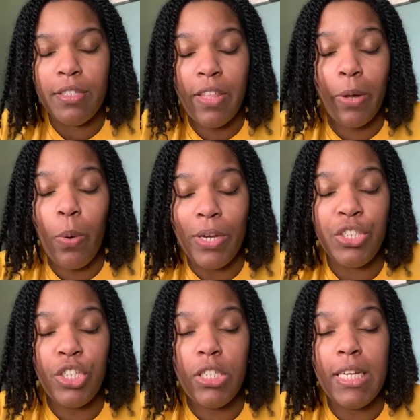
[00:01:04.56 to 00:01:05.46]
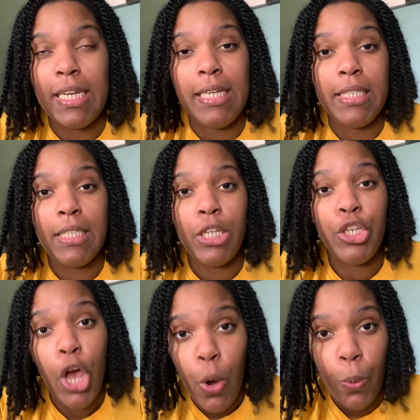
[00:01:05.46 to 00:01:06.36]
to that question is
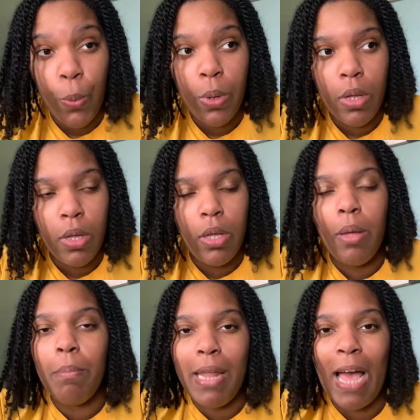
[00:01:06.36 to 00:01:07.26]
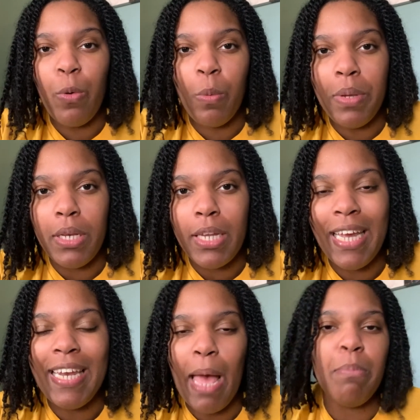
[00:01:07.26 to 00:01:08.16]
no. Black women
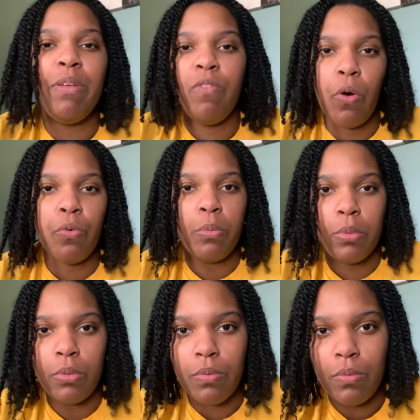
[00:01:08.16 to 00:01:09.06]
cannot be vulnerable.